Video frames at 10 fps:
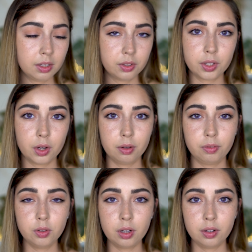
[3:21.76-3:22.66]
So
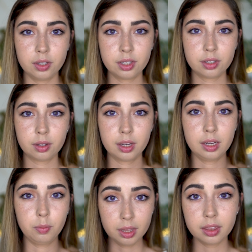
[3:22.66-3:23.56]
if you notice
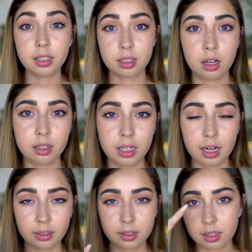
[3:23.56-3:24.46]
with these
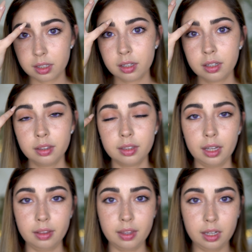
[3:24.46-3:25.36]
contacts
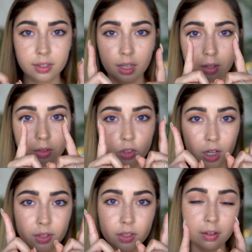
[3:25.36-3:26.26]
that they settle
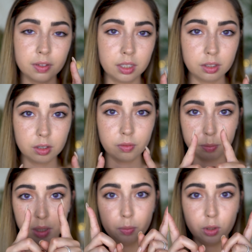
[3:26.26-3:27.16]
just off center
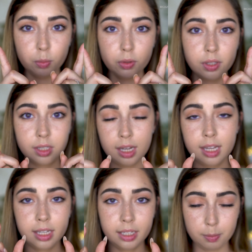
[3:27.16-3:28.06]
from my pupils,
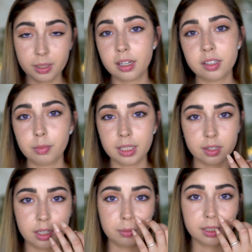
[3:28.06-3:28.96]
it's because of my
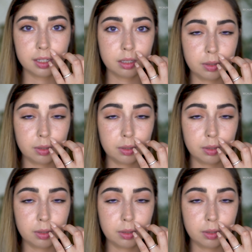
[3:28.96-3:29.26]
astigmatism.